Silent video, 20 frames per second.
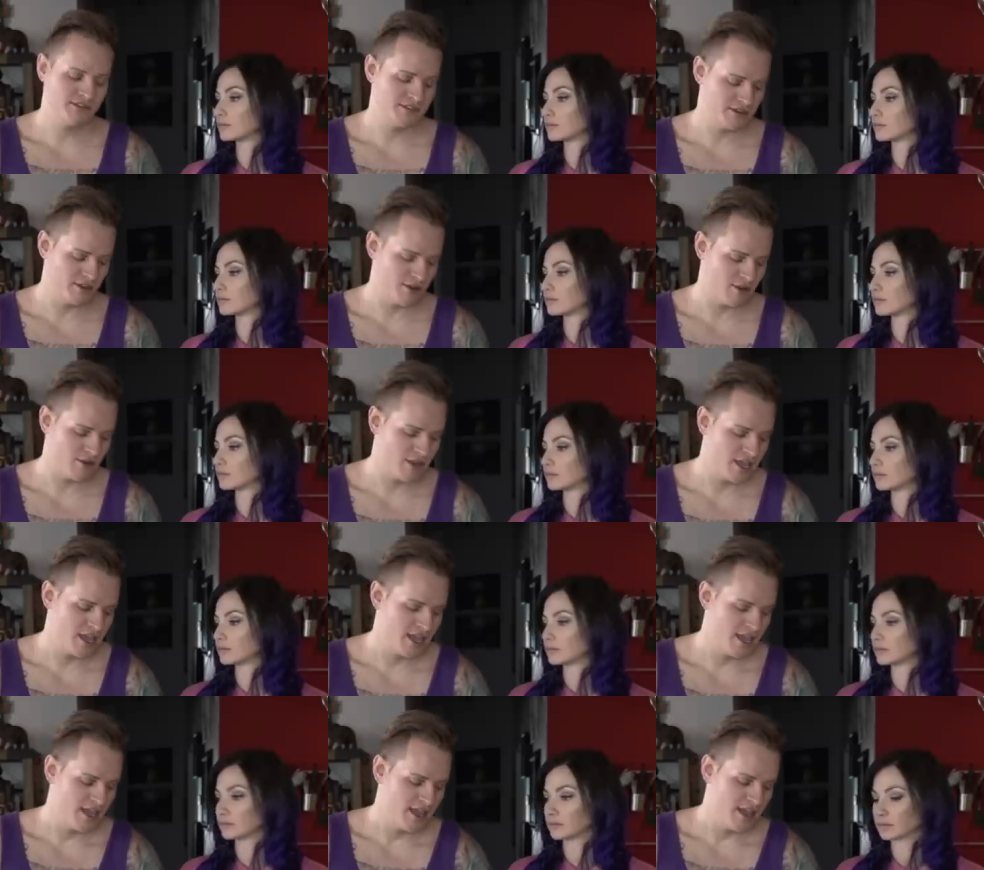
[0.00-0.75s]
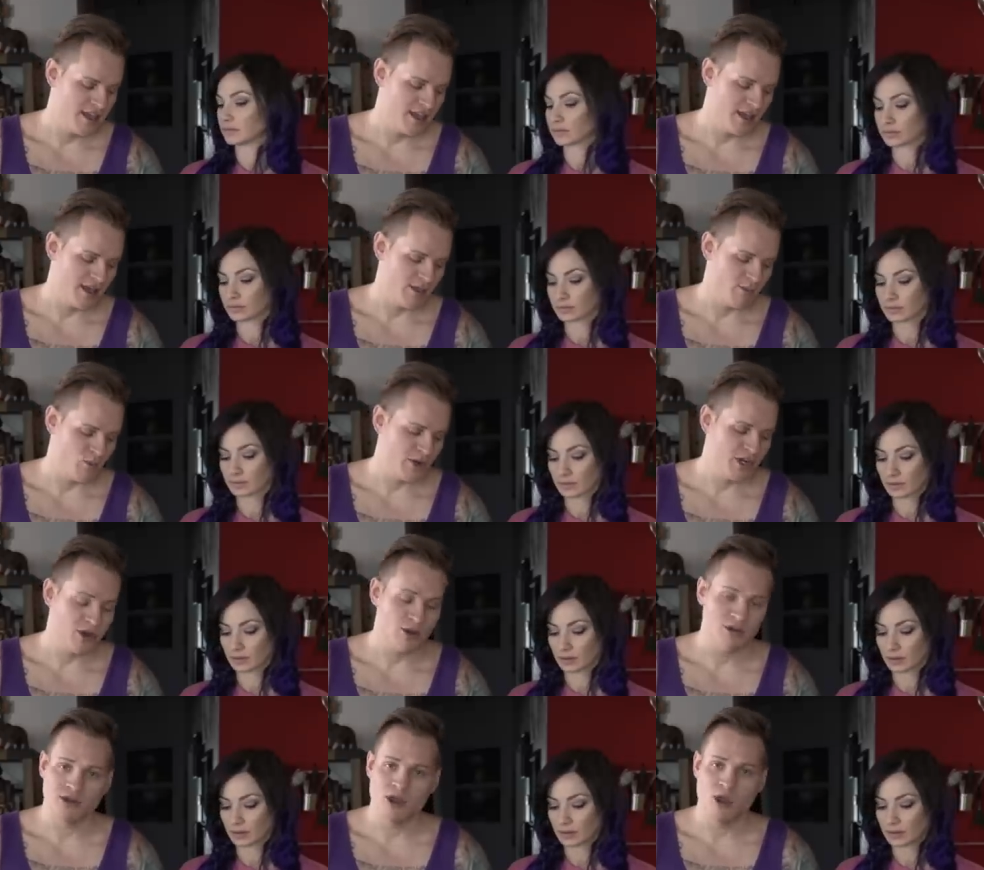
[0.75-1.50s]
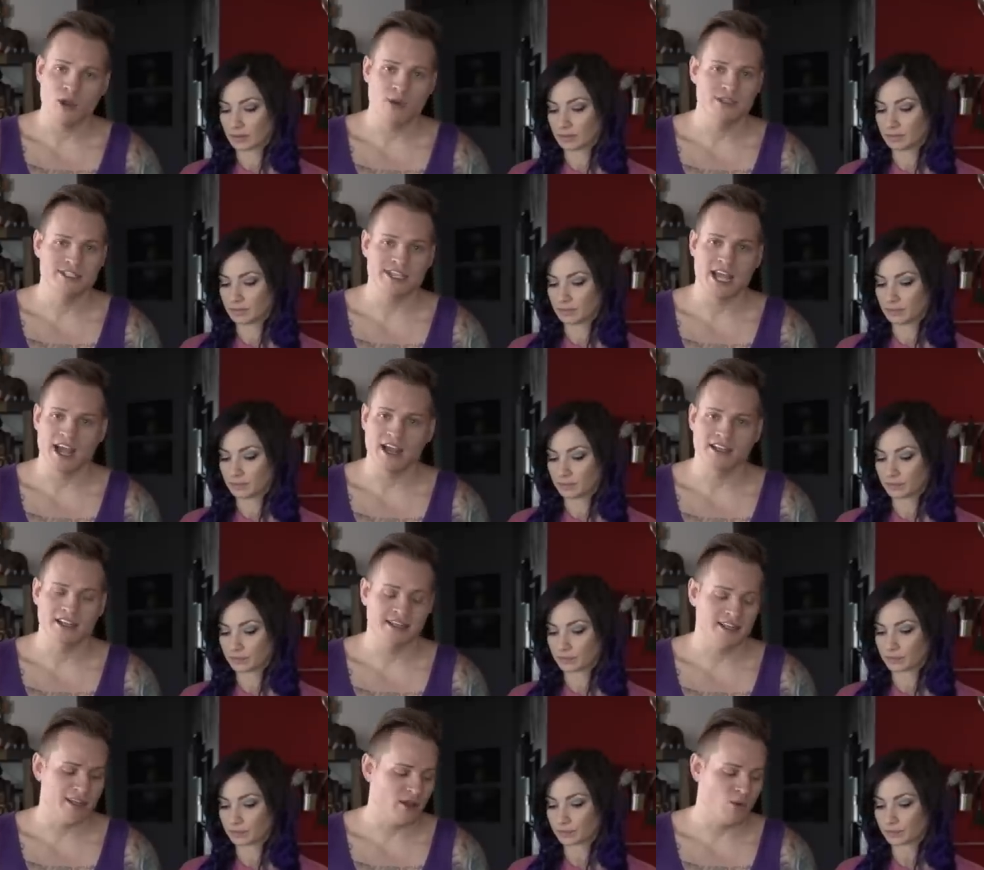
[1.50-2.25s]
Speaker 1: So um, we don't know
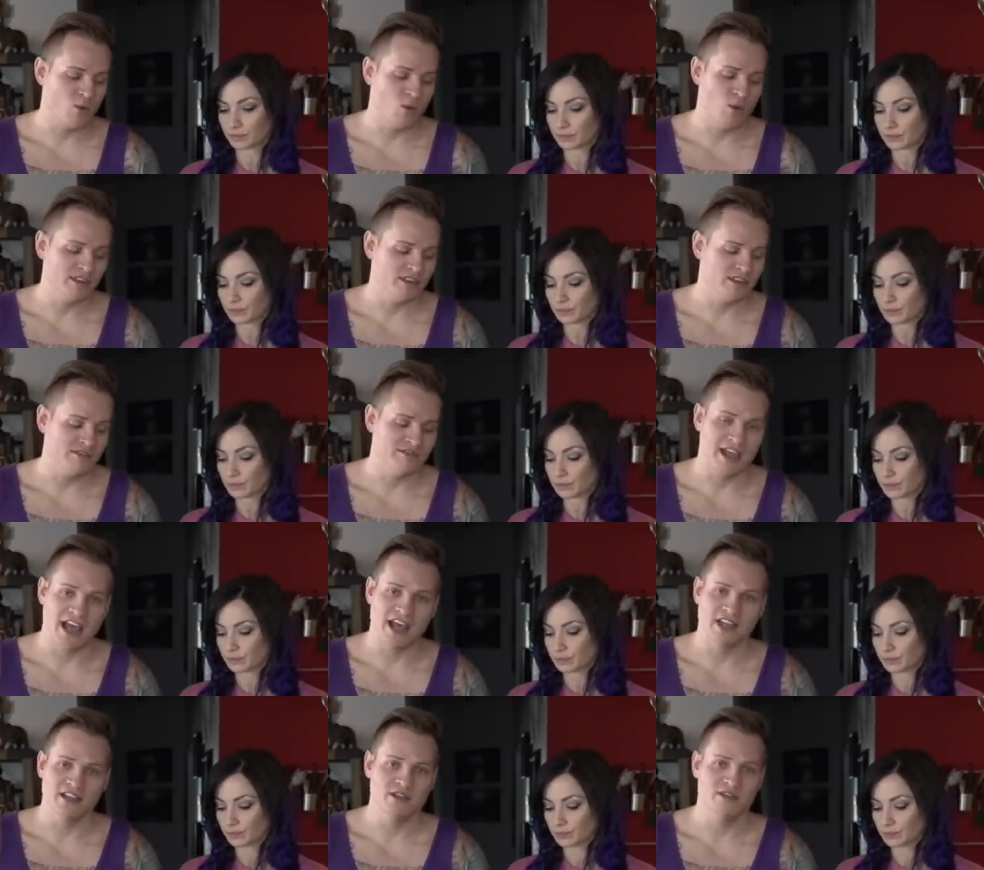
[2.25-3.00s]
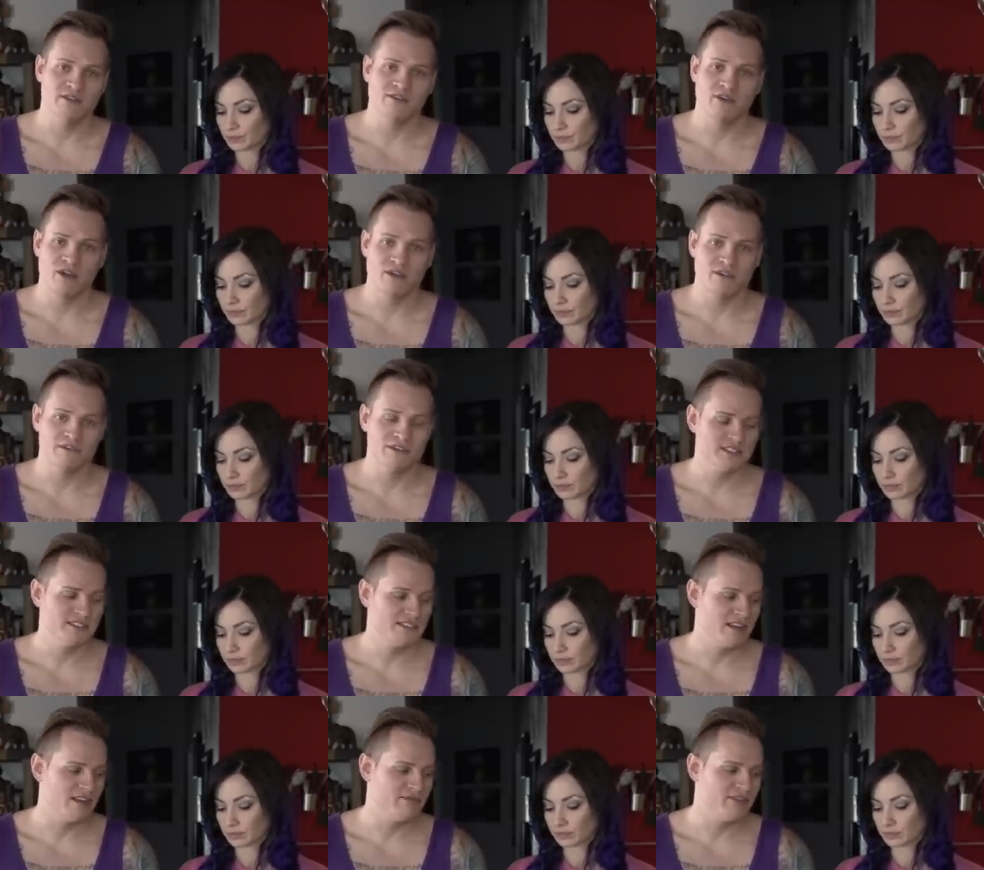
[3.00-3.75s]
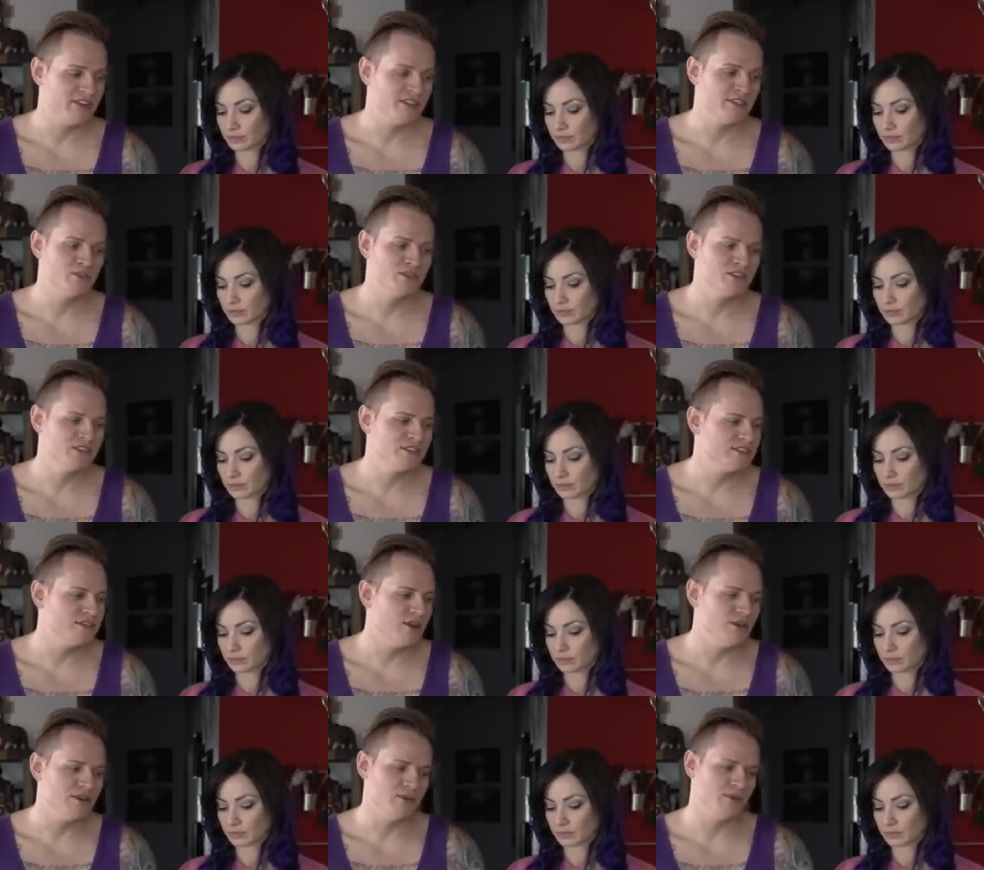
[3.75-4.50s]
exactly like what the value of all of this stuff is. We
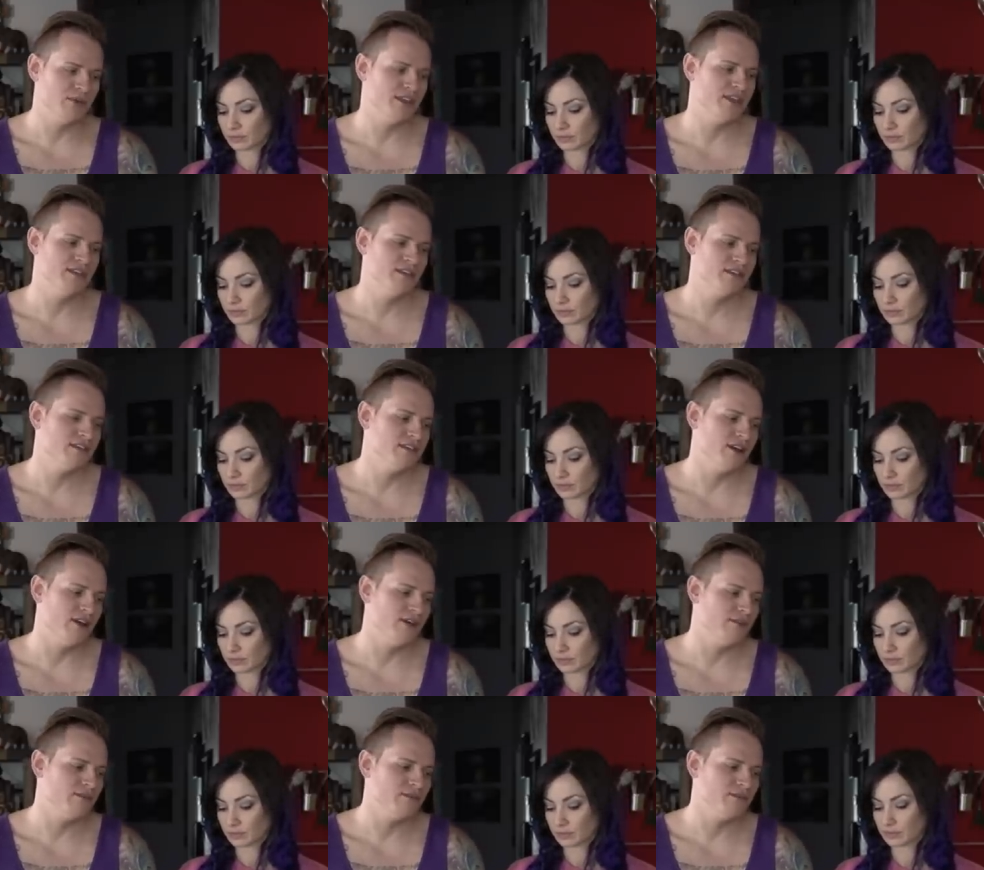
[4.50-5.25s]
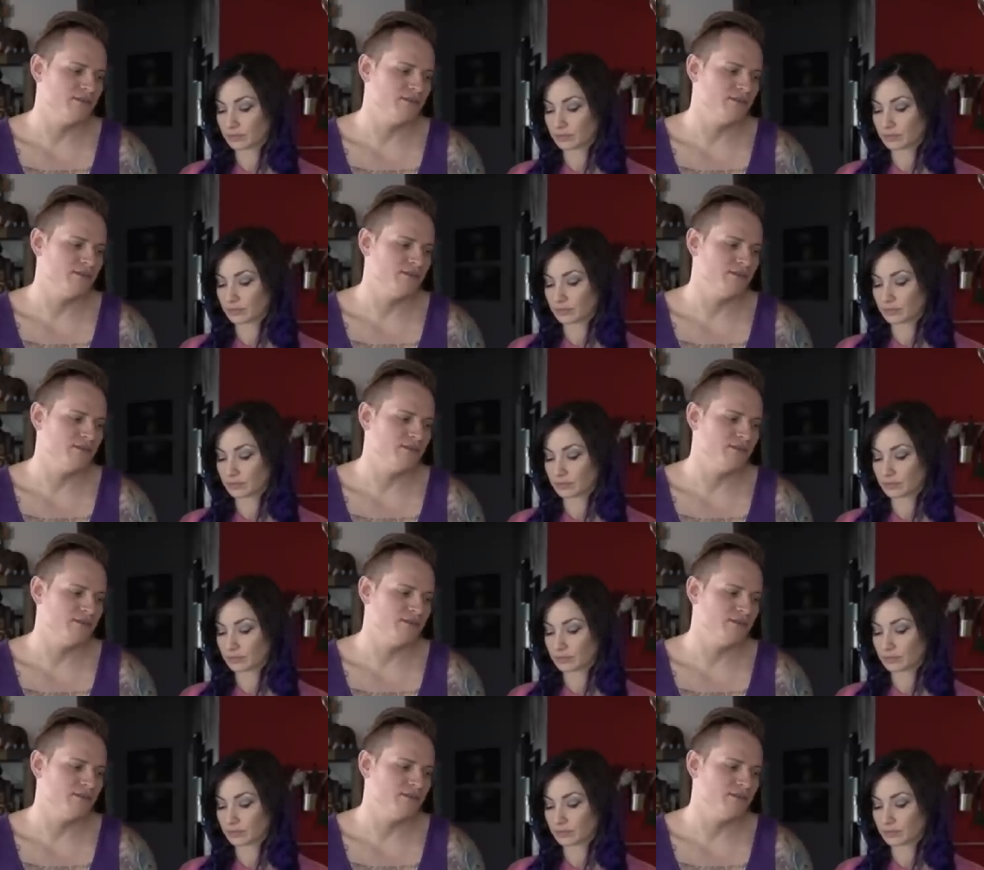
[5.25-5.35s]
just know that we, you know,